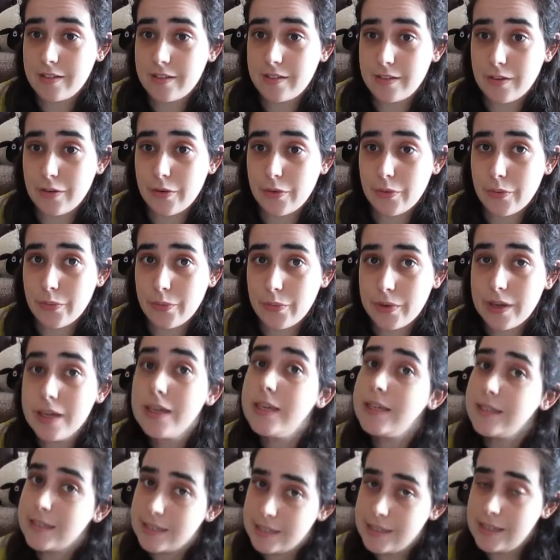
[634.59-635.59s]
So
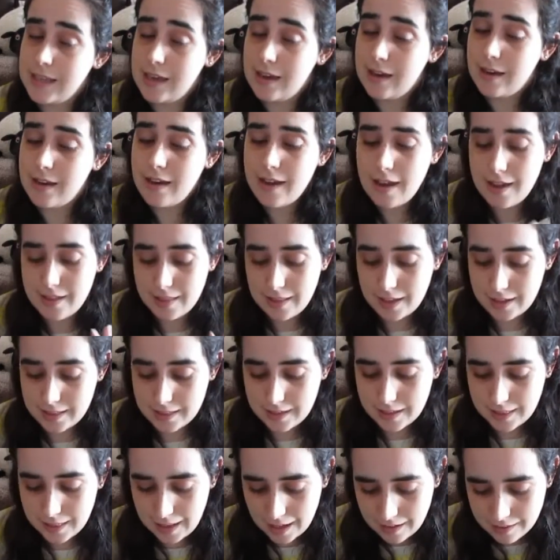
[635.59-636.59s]
yeah, and like
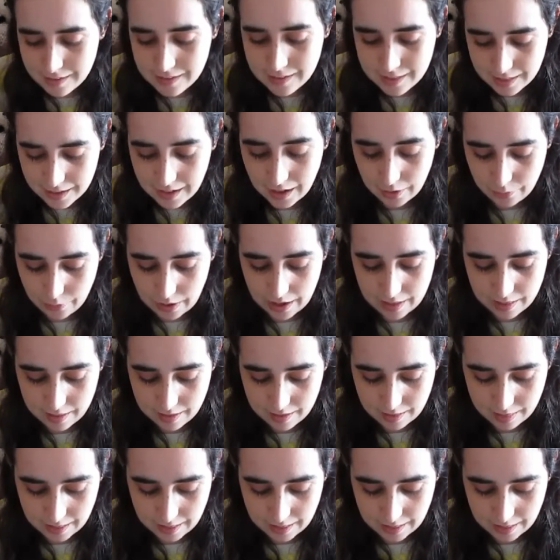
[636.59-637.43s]
the last thing I read,